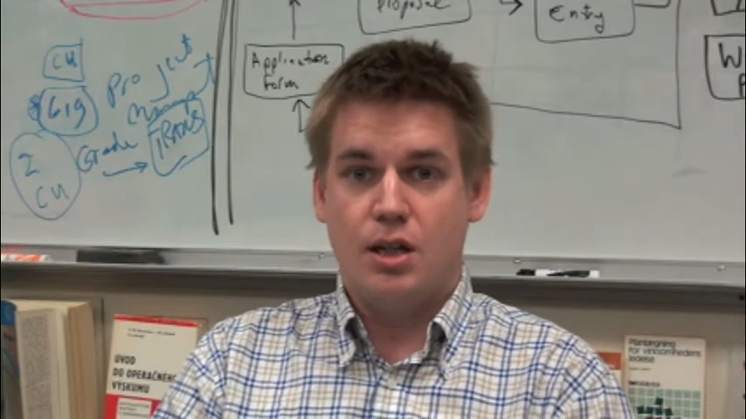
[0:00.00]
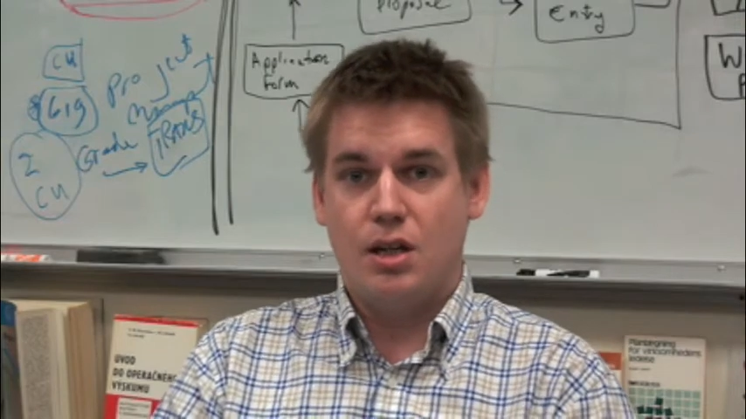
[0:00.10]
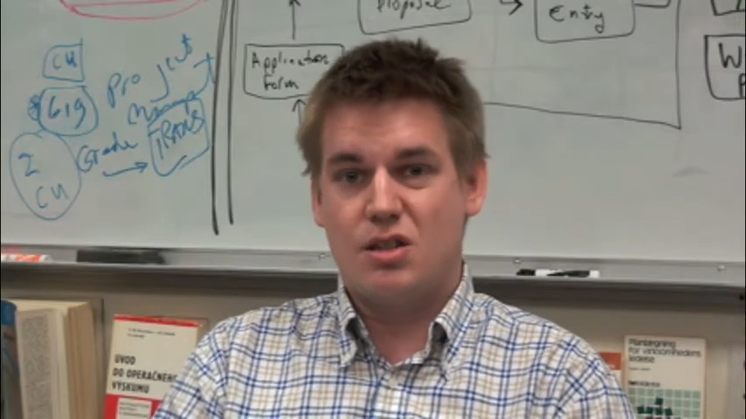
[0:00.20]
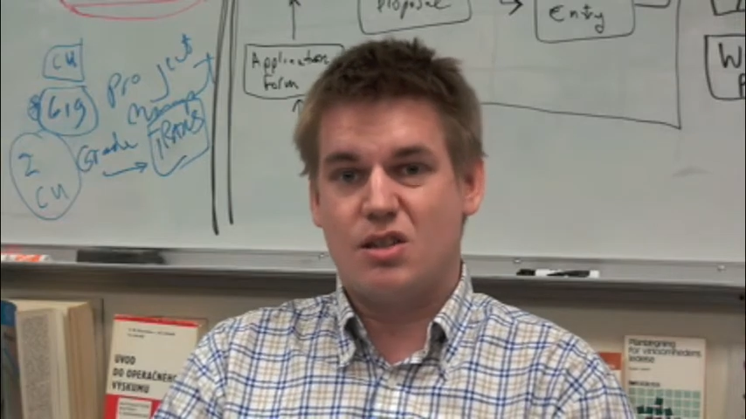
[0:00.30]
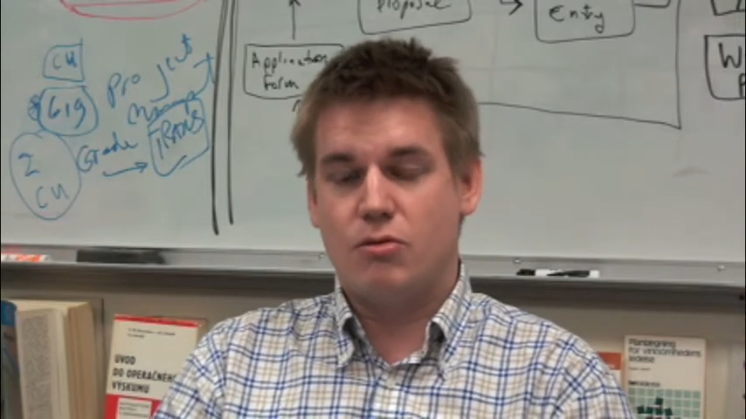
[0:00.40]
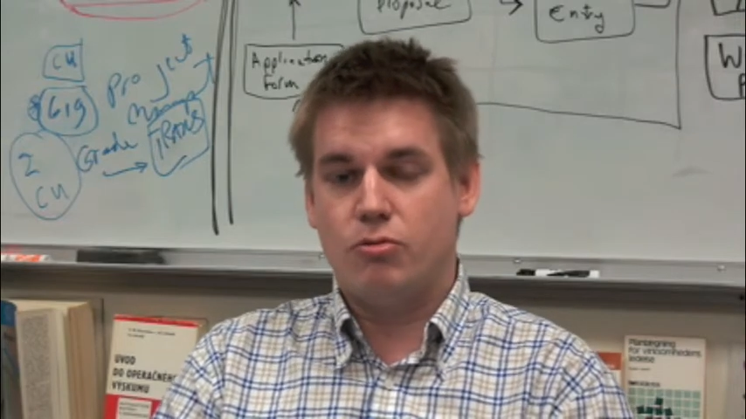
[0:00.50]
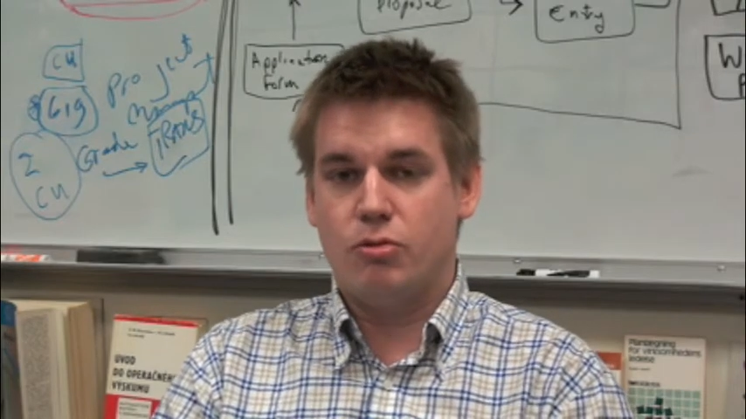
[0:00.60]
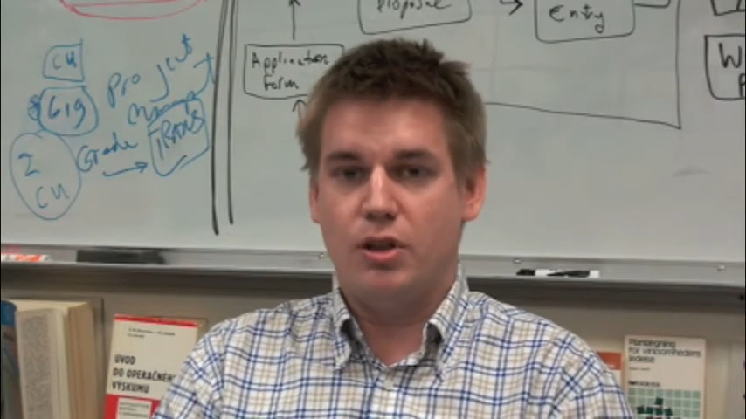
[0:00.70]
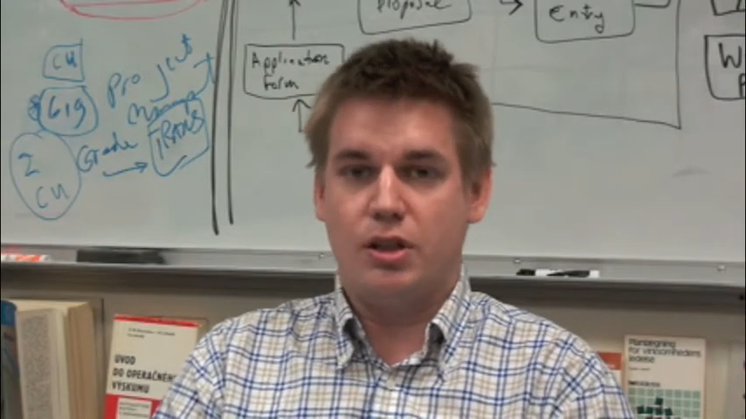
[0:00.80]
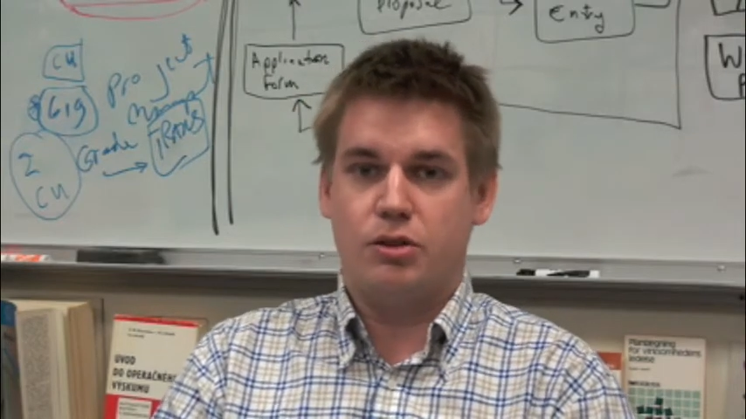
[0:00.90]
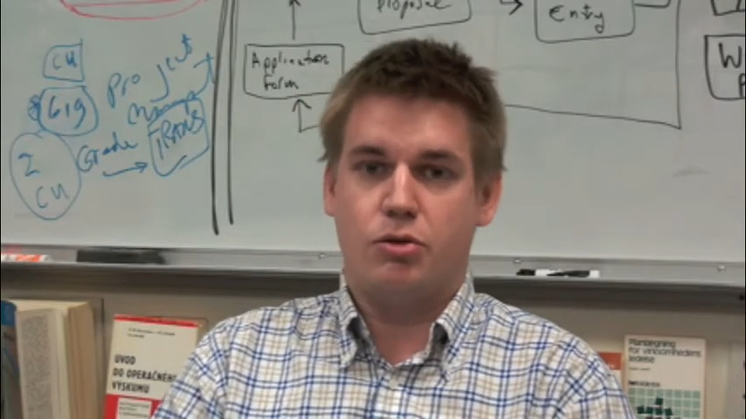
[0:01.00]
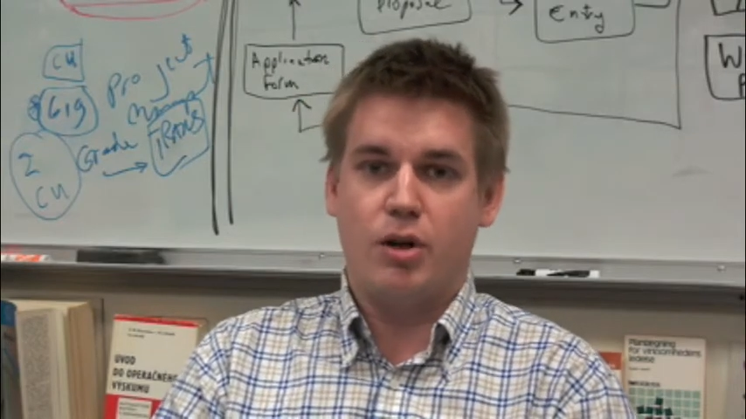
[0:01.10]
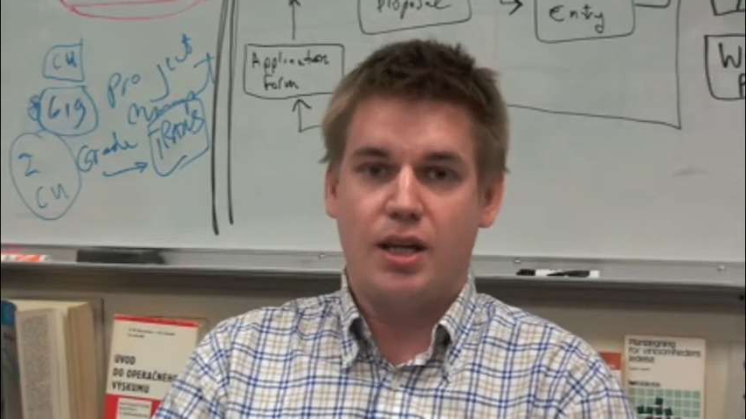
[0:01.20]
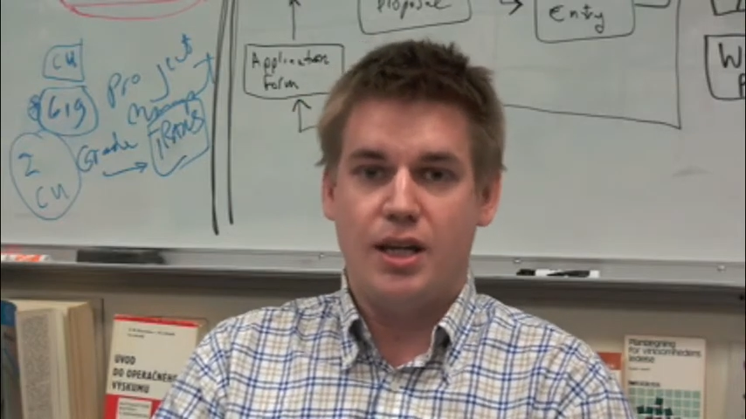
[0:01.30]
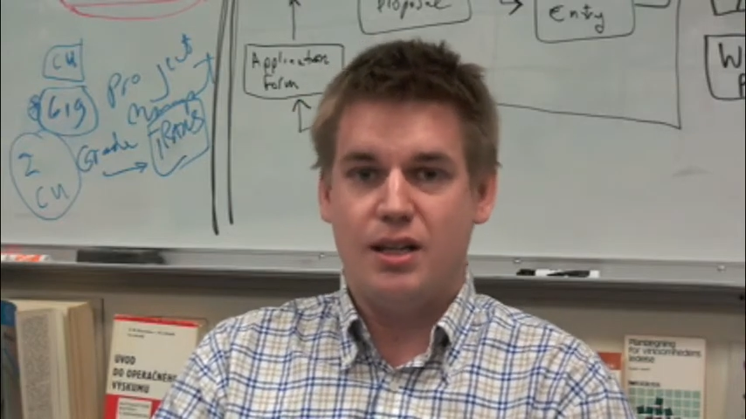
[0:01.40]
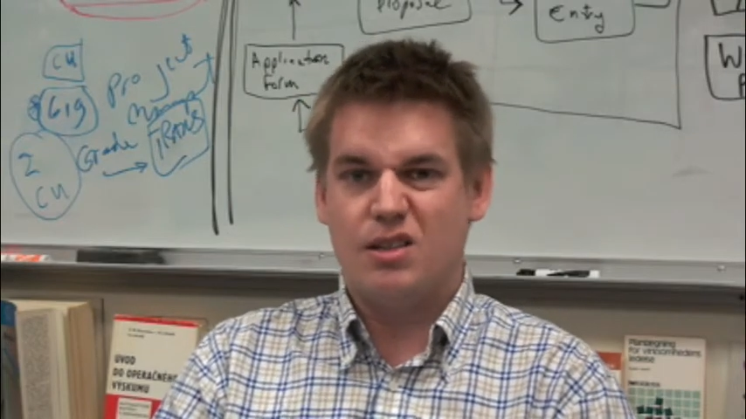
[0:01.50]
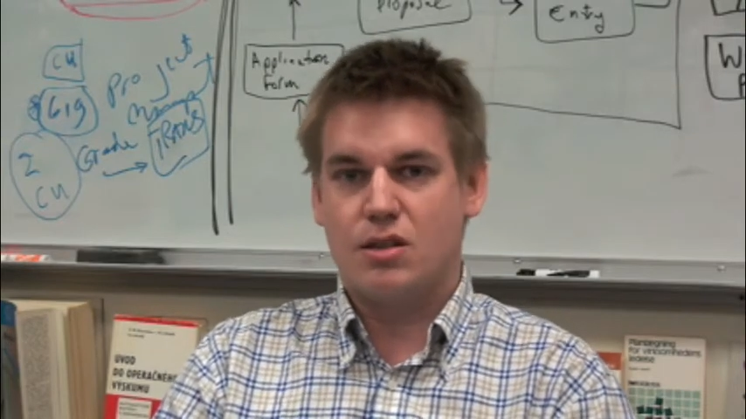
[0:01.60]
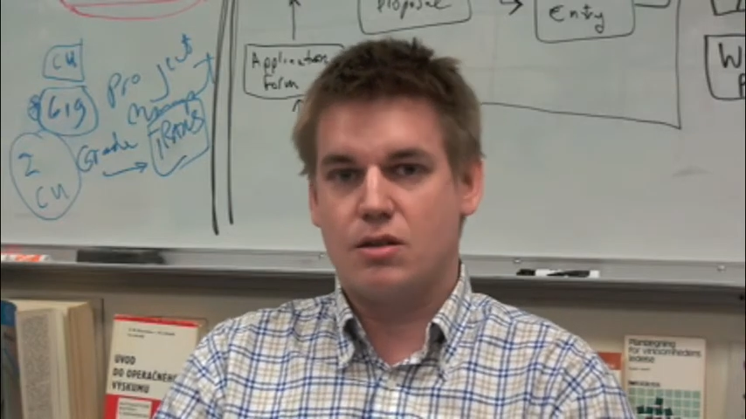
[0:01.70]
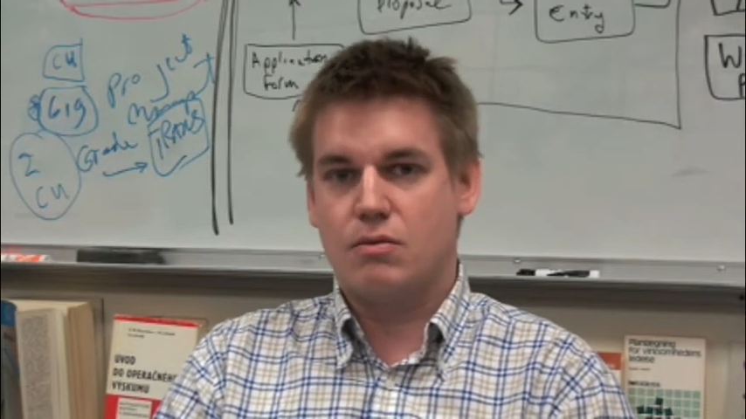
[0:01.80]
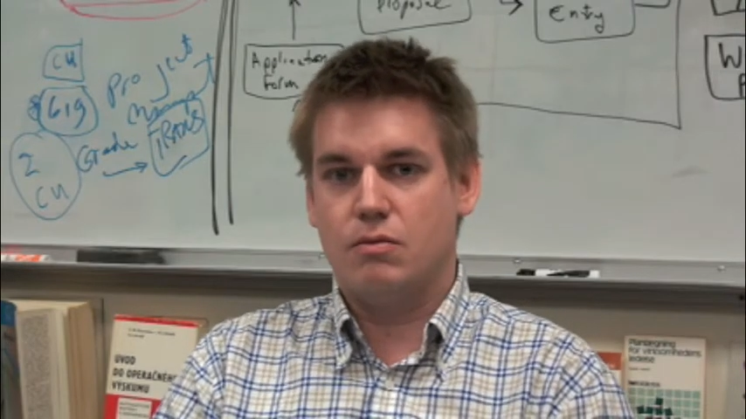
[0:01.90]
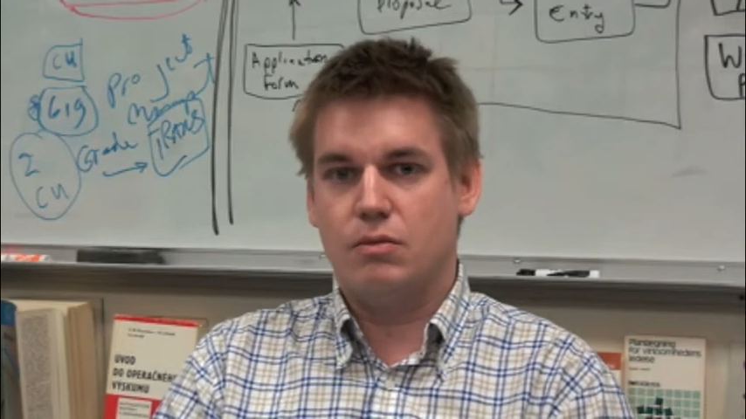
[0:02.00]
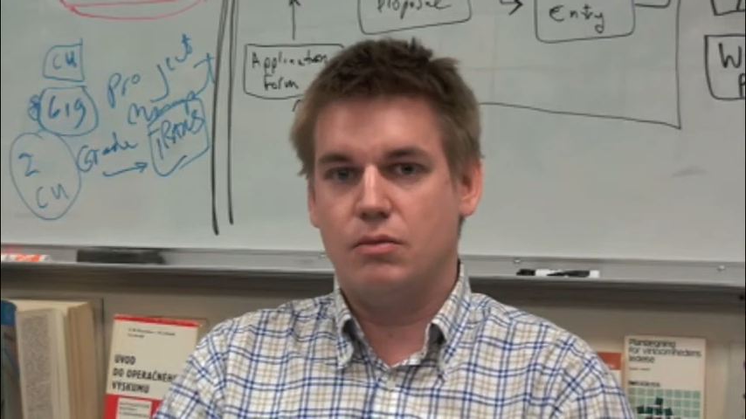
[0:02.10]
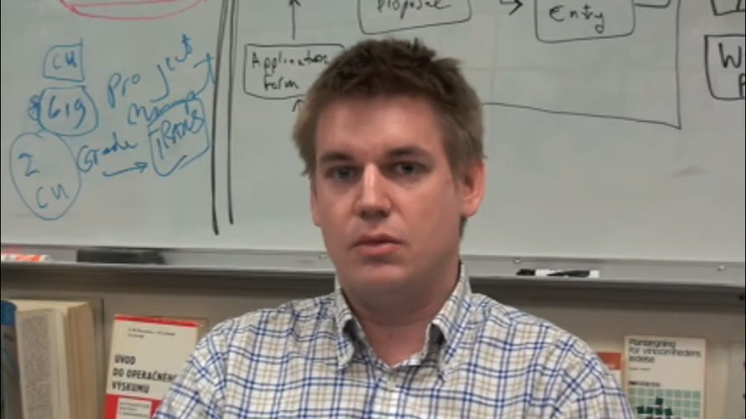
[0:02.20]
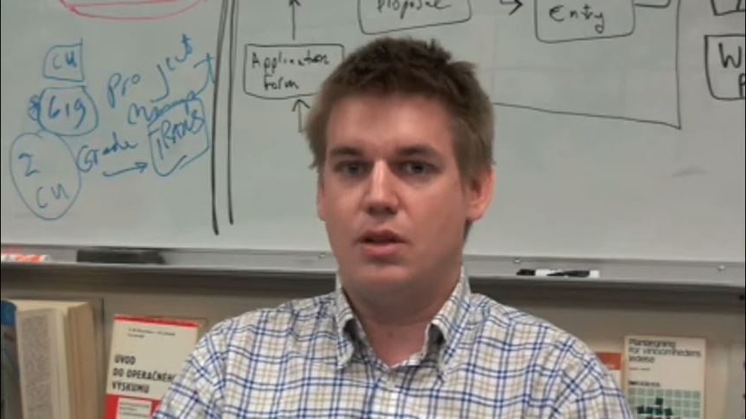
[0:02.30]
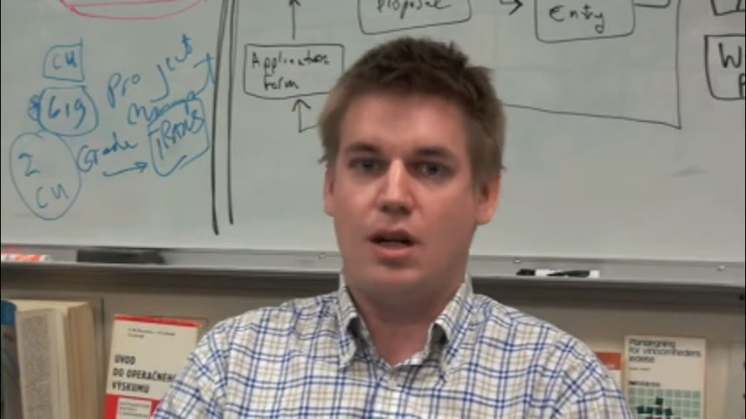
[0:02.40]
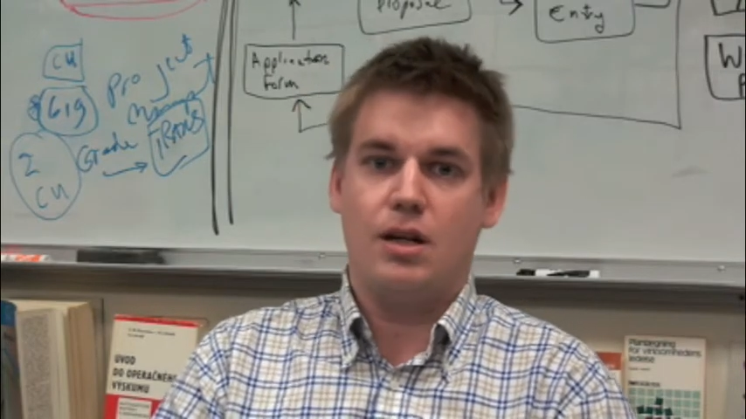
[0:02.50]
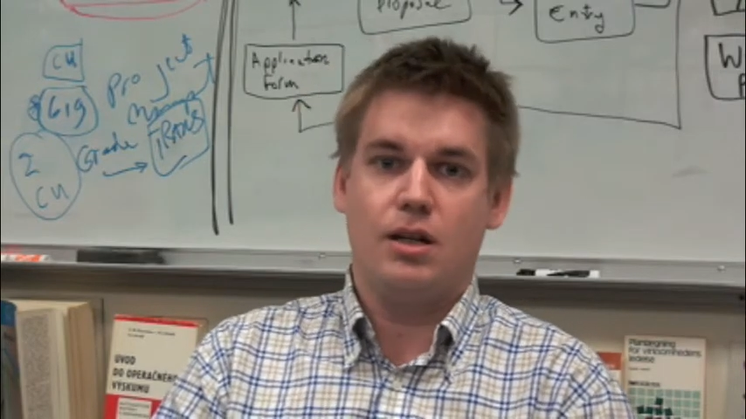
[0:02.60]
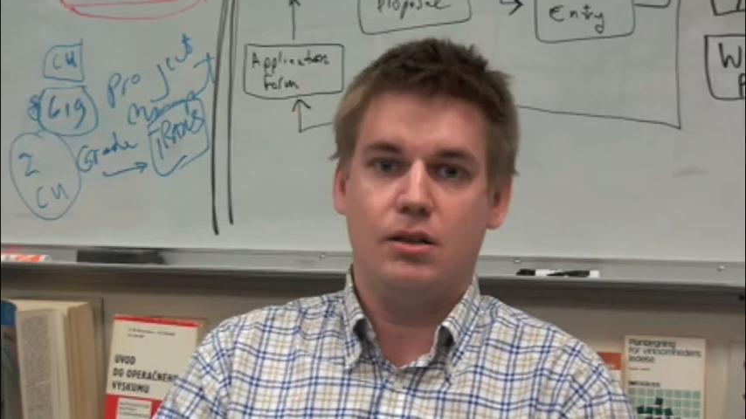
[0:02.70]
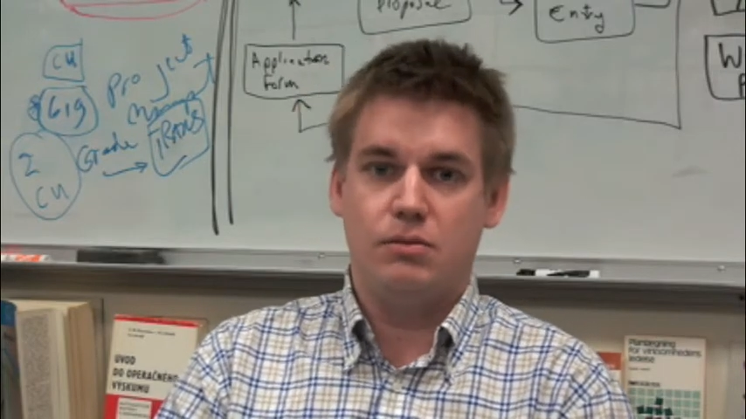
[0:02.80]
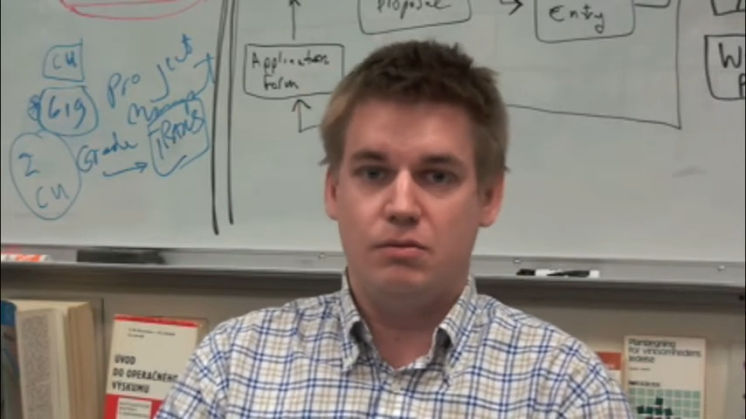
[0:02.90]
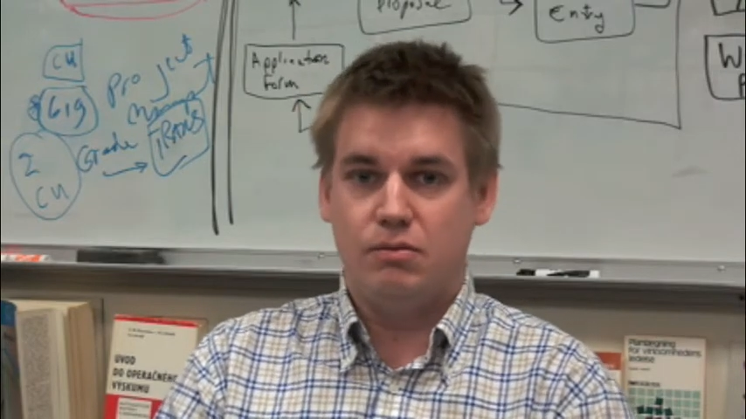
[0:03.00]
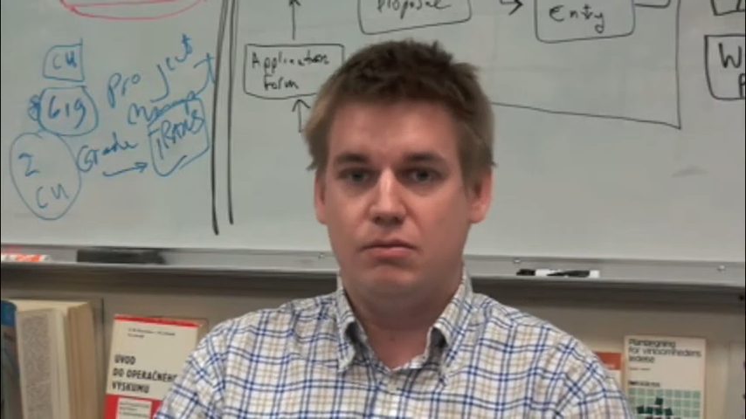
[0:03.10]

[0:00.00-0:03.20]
It's real tricky, it's technical,